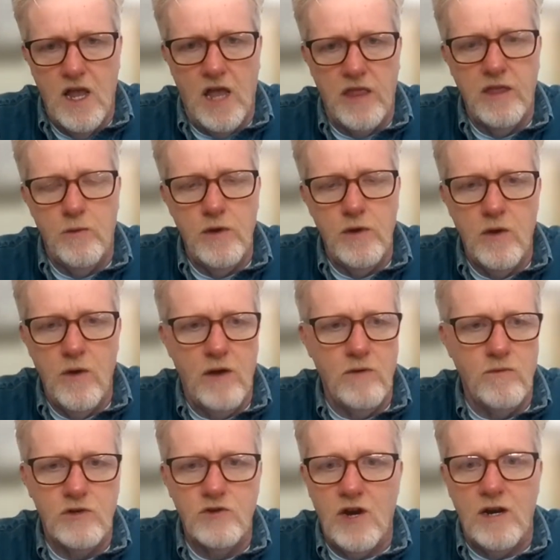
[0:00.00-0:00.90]
and then we go
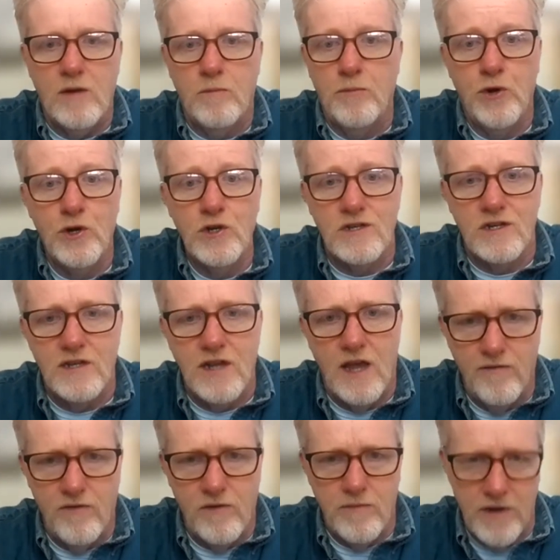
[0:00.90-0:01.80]
out and we try to push it
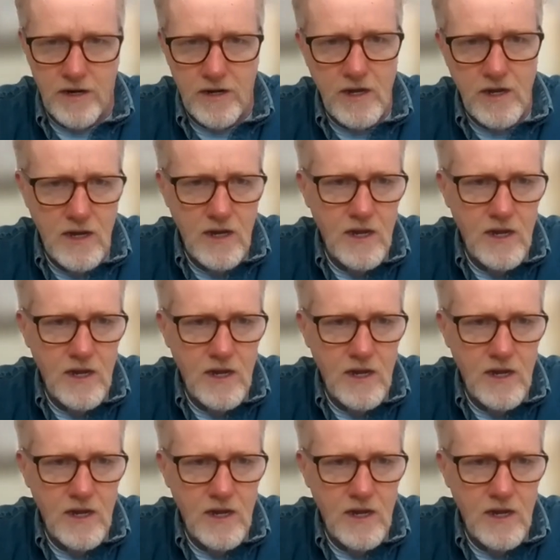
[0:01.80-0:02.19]
to everybody.